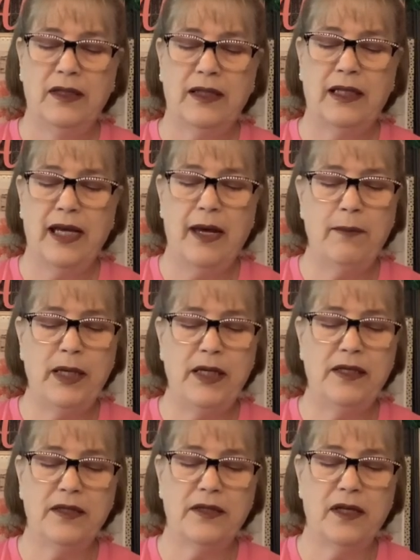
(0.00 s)
Calamity
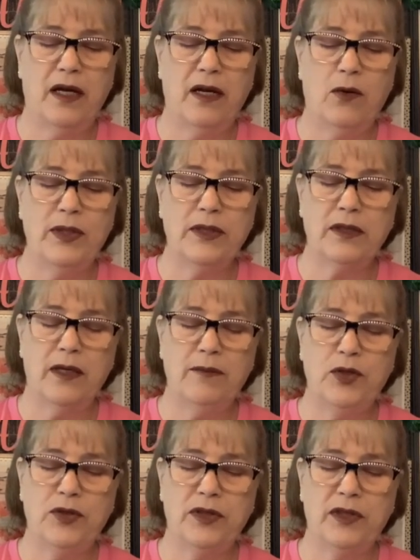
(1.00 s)
does not always come
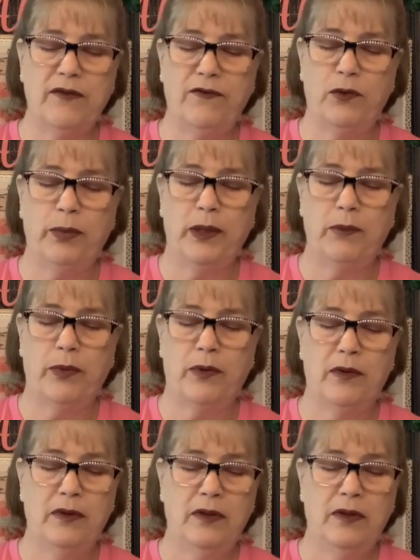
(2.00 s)
to sinful people.